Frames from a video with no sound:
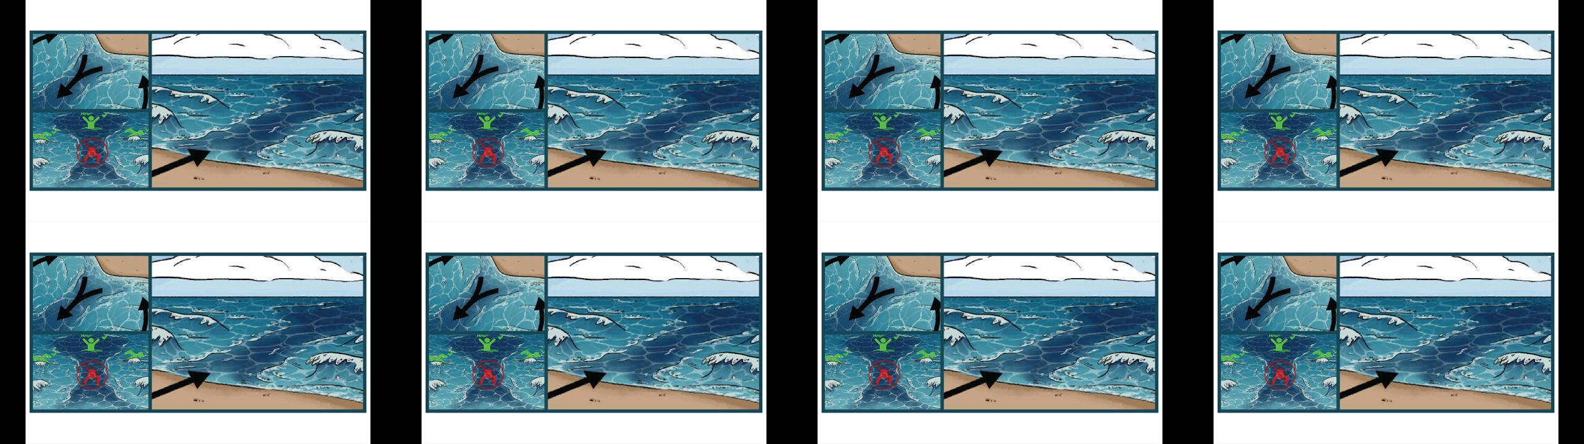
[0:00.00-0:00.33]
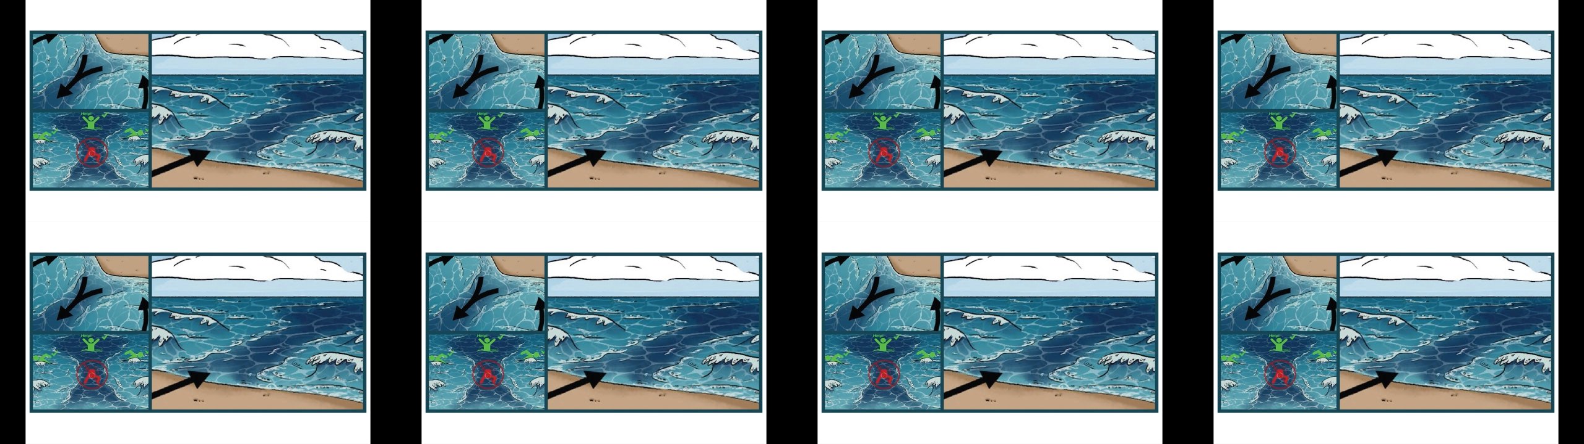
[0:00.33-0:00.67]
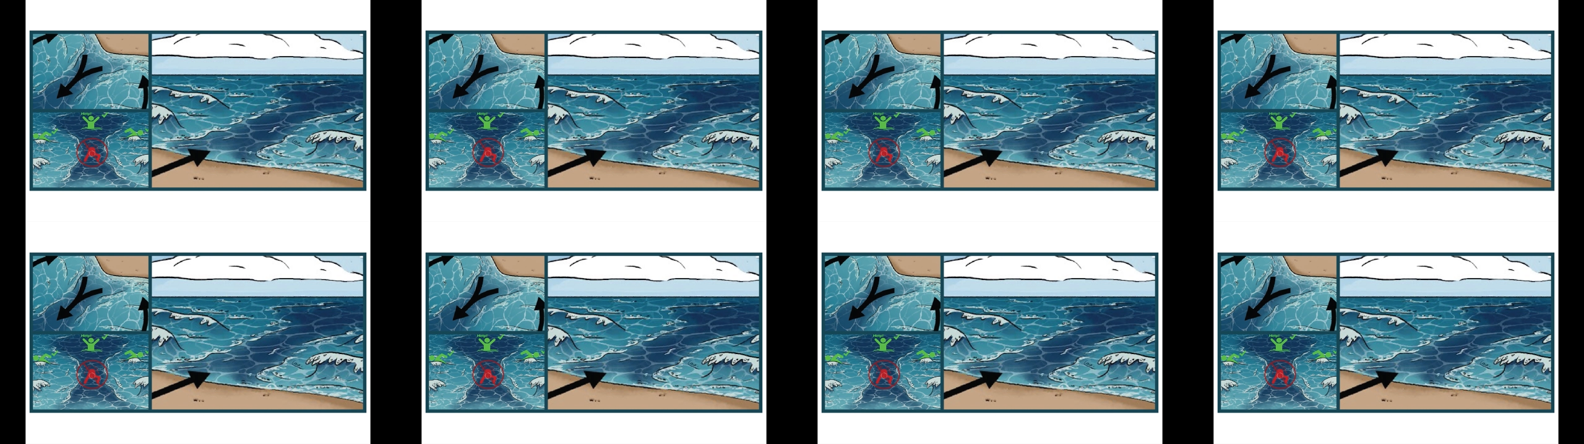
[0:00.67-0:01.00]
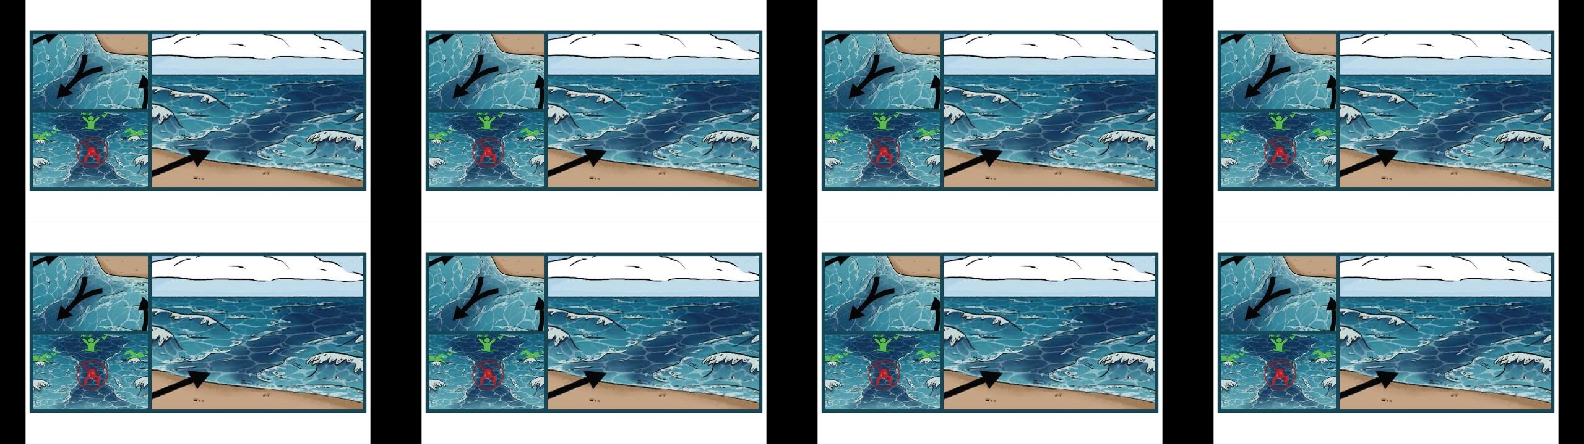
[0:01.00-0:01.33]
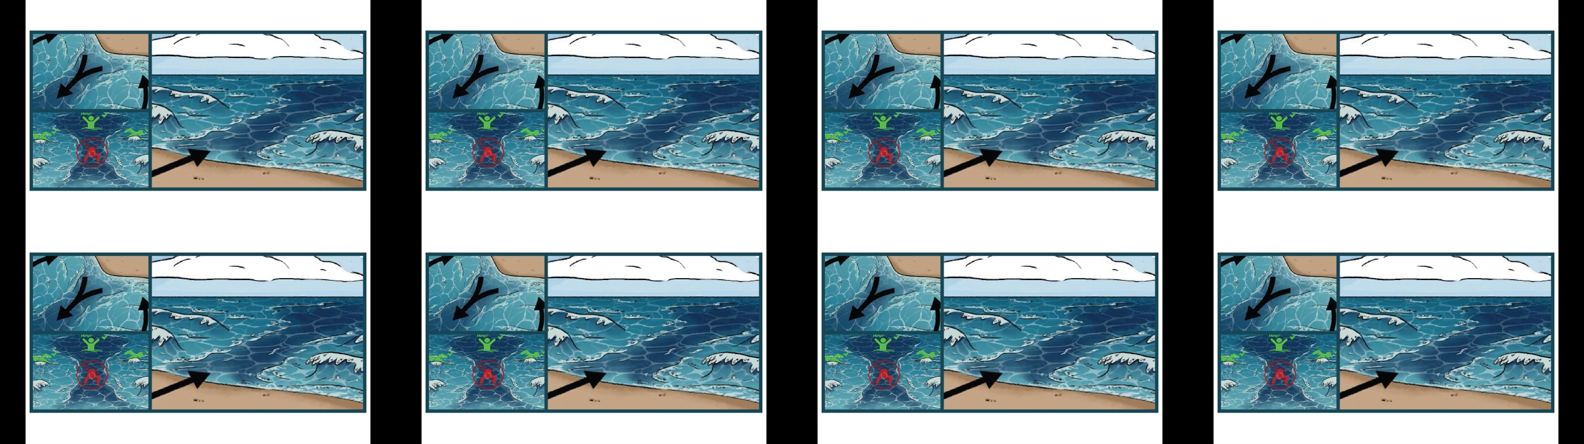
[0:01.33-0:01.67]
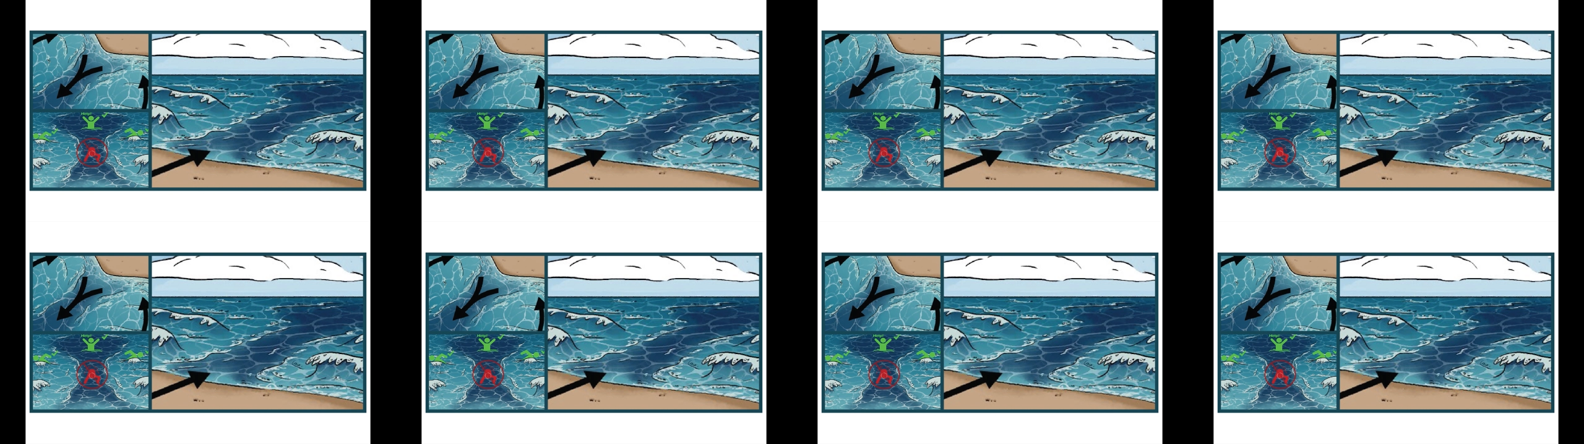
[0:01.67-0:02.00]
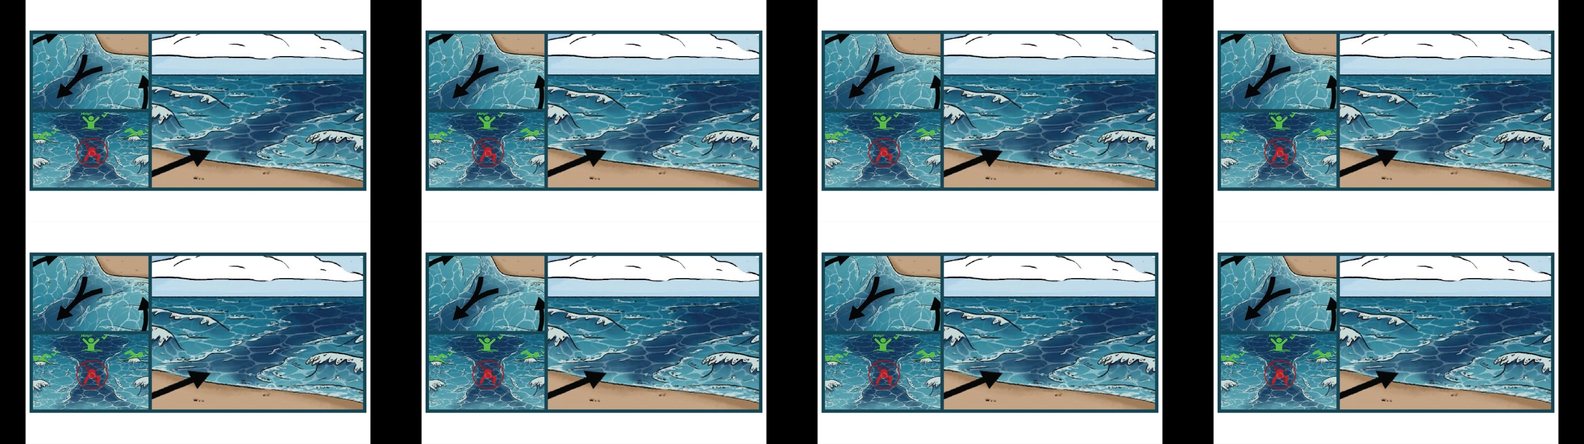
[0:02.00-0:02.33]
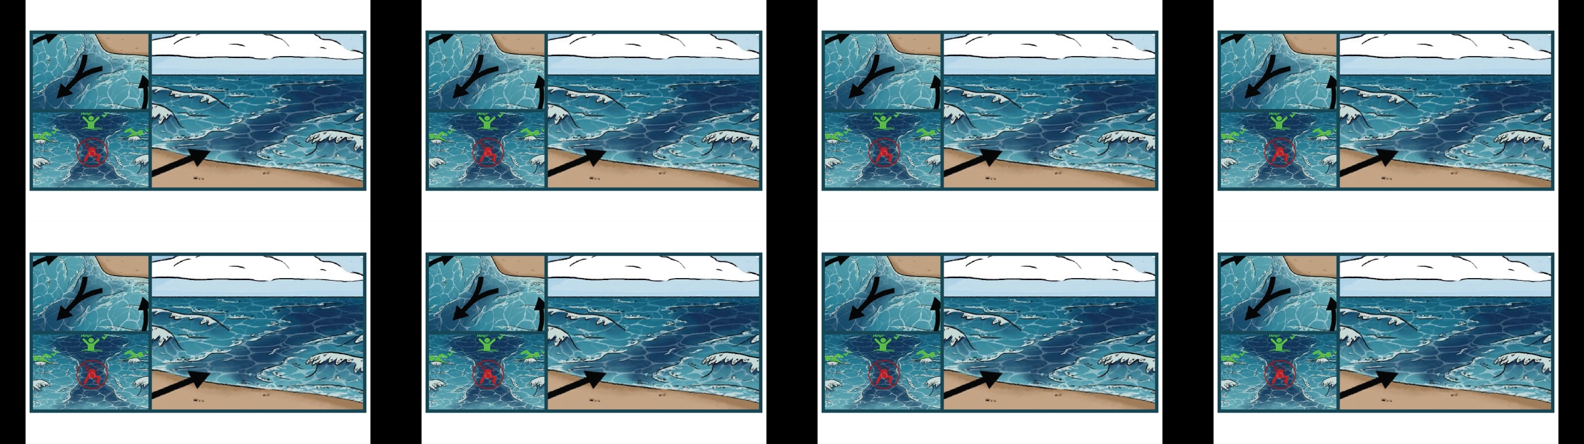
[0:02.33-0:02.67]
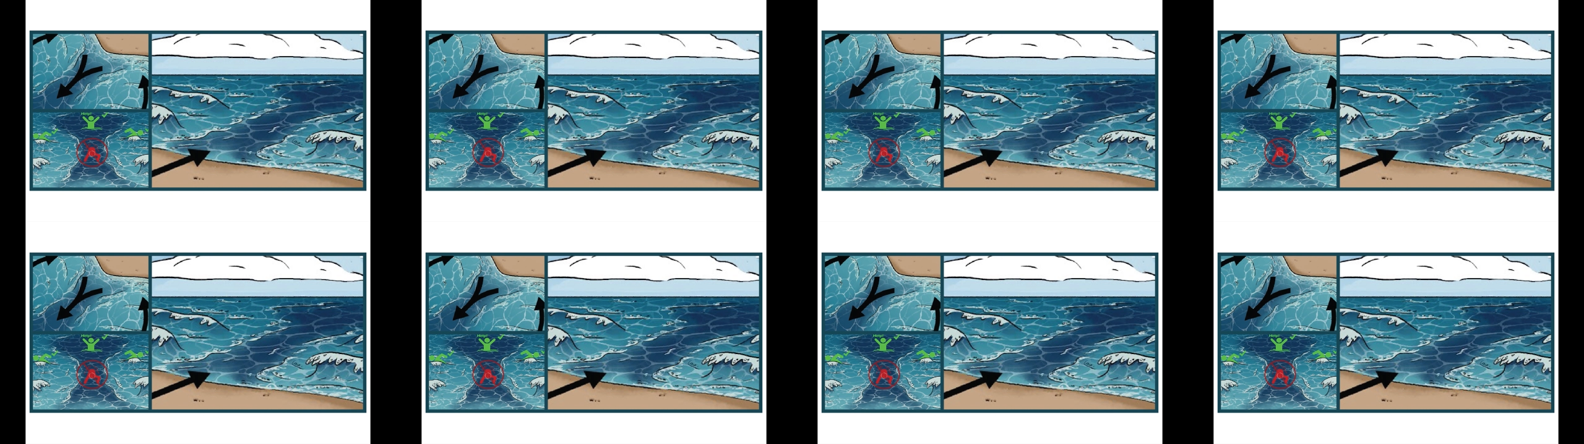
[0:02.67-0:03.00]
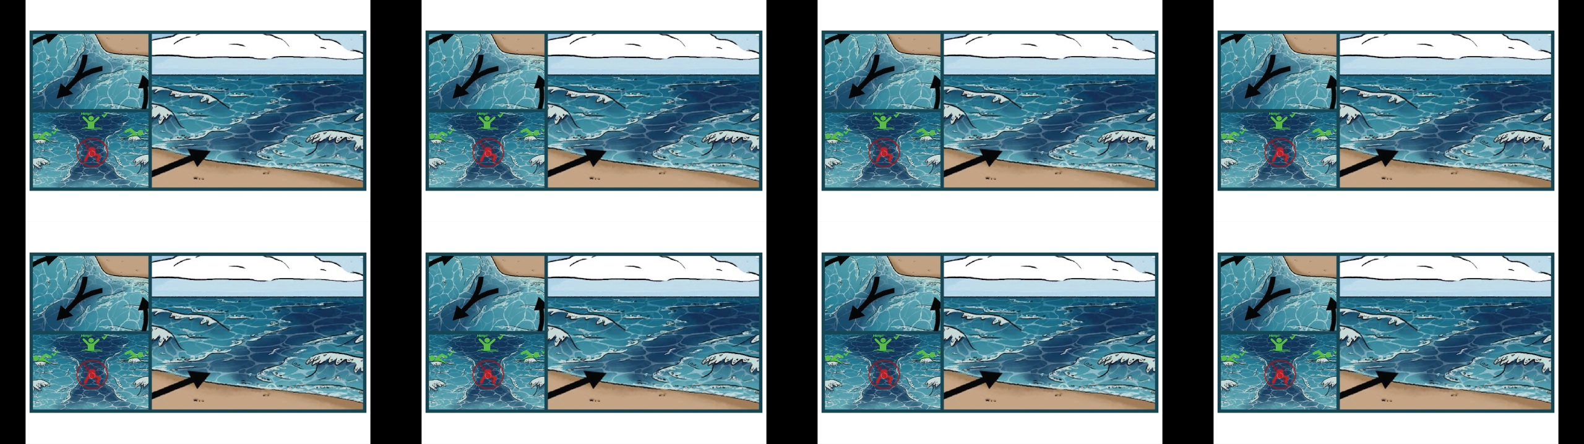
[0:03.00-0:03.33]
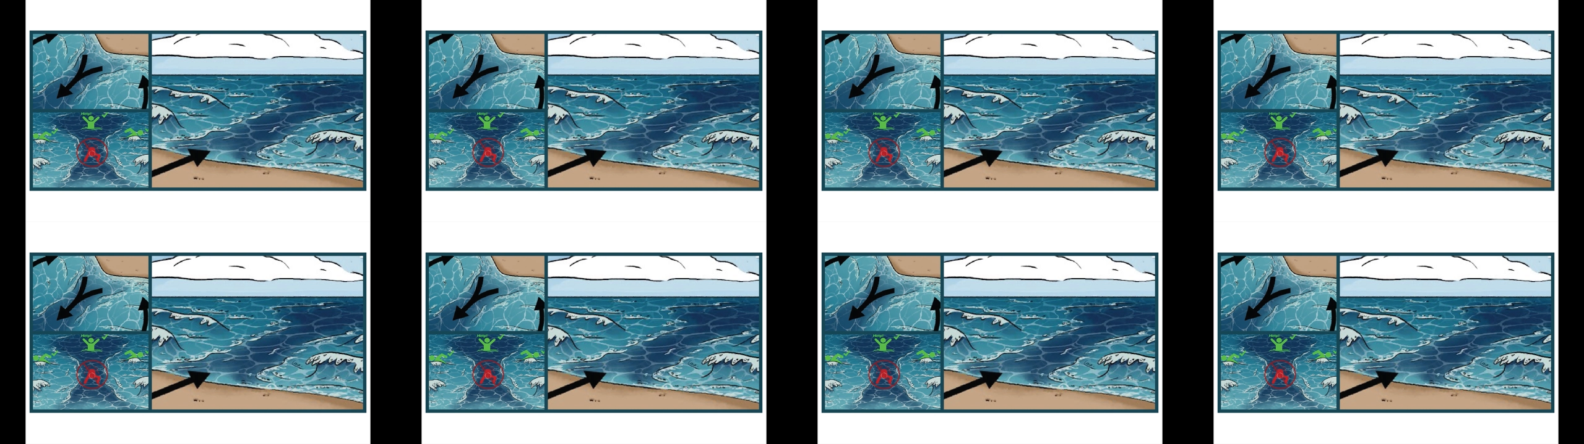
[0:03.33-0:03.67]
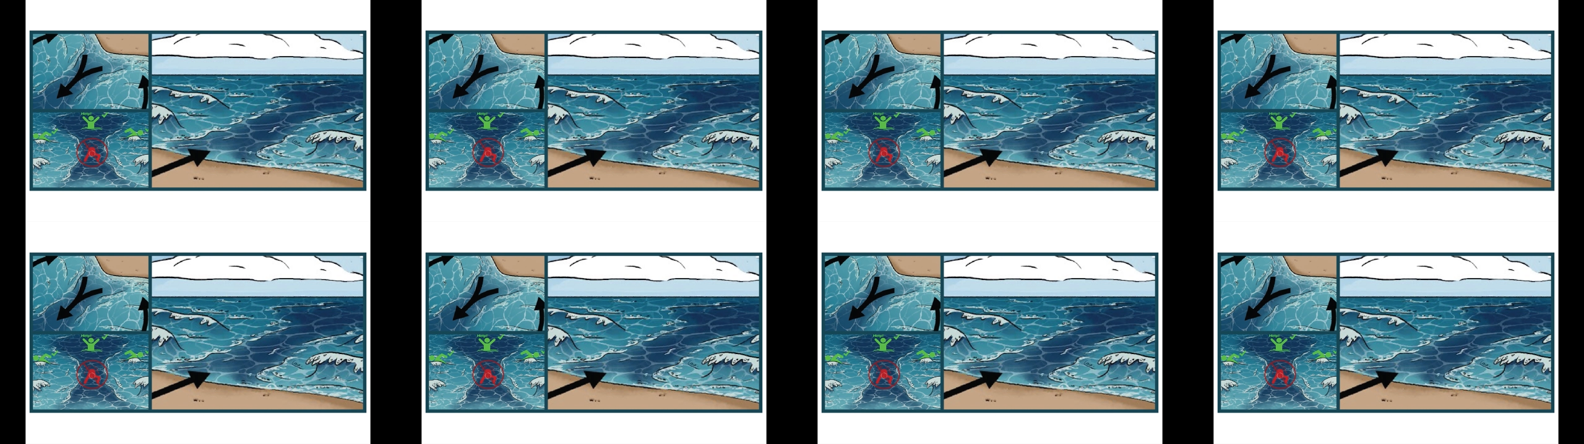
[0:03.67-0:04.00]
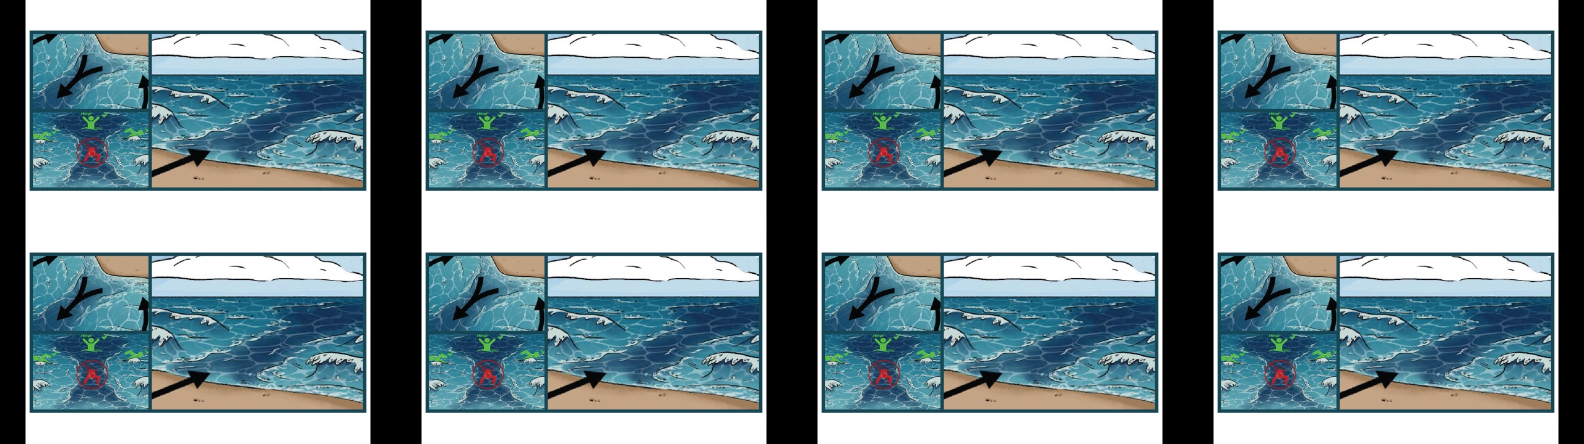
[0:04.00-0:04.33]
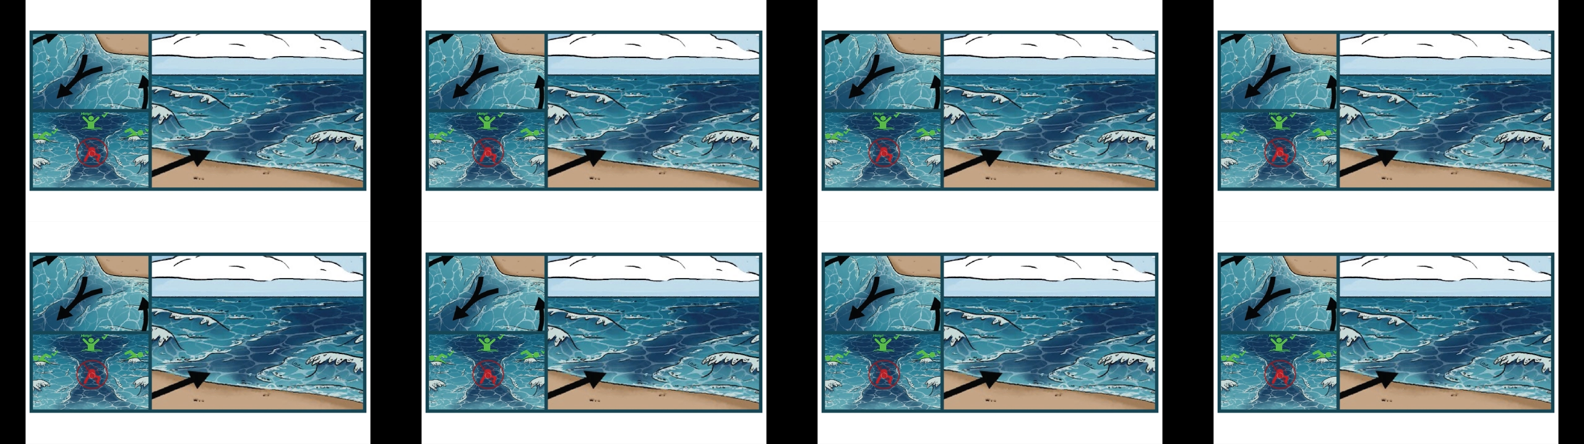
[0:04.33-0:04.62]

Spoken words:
Nobody's mouth can be seen.